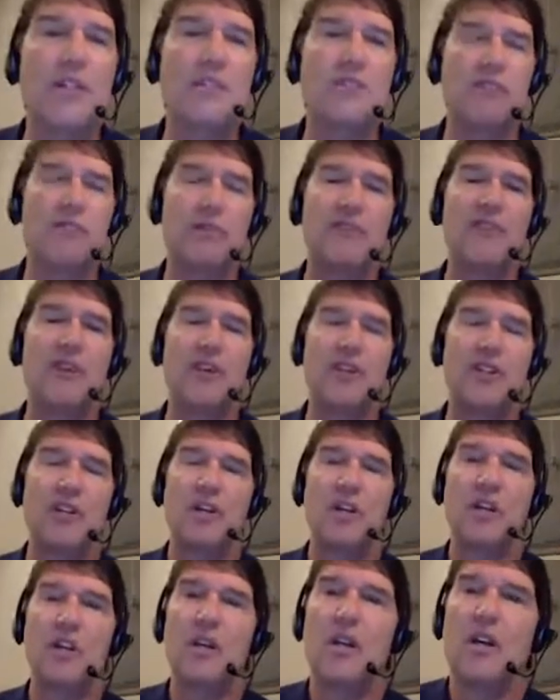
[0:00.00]
You can always
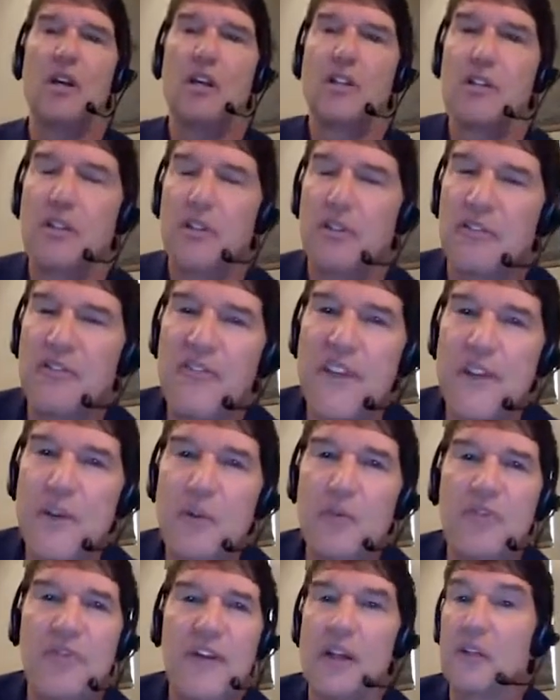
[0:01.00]
revert
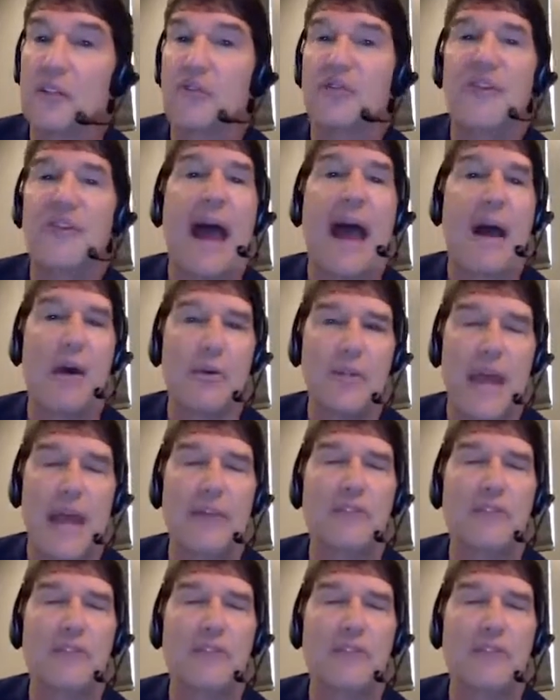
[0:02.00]
to the feel, felt,